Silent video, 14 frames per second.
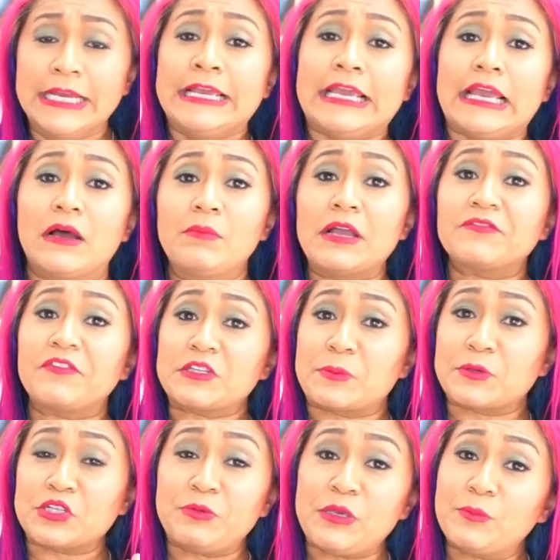
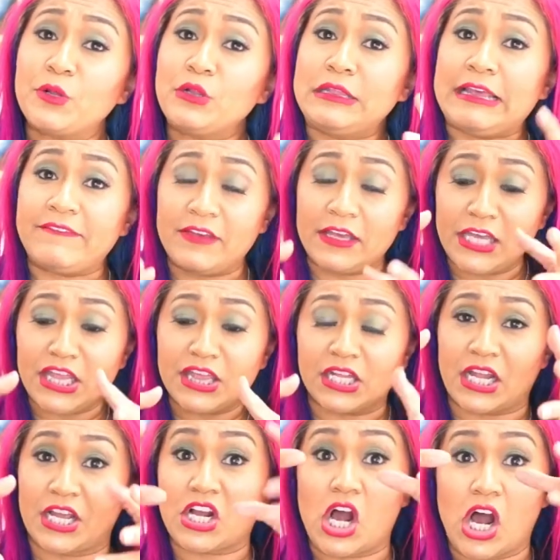Especially people living in the
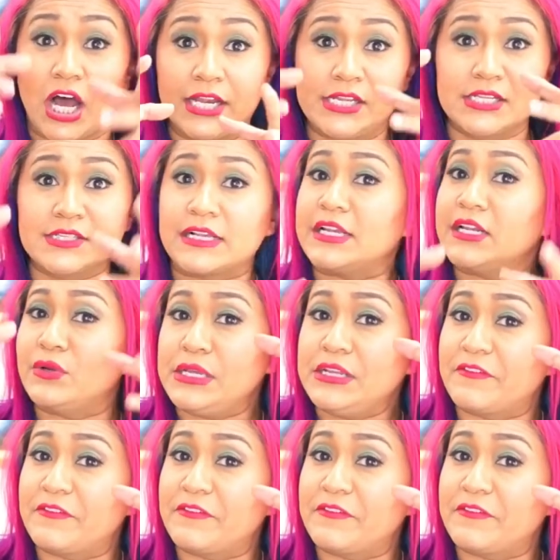like a hotland, like not in the